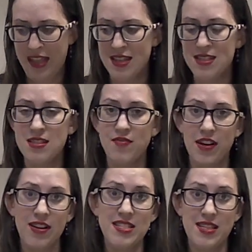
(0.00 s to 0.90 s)
And this is a
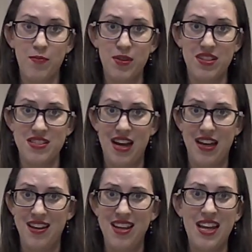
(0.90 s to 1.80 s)
very simple
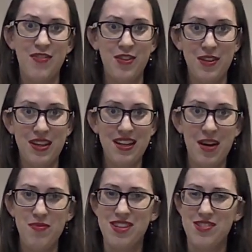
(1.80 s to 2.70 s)
design. If you look
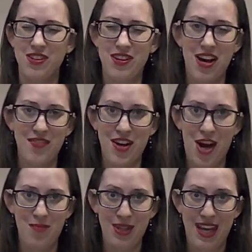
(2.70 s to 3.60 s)
it up, there's a lot of
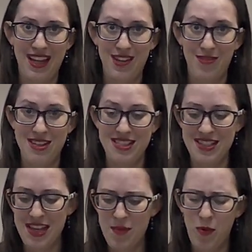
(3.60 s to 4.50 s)
complicated
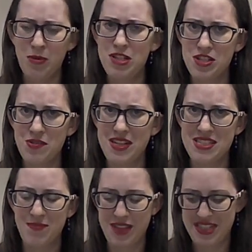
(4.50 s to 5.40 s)
ones, but we're just
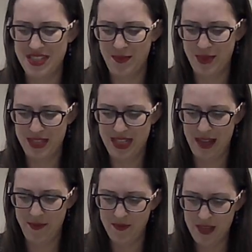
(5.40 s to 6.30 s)
doing something simple
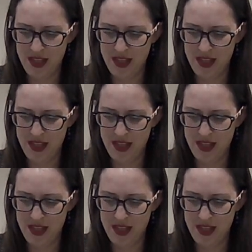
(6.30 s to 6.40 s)
today.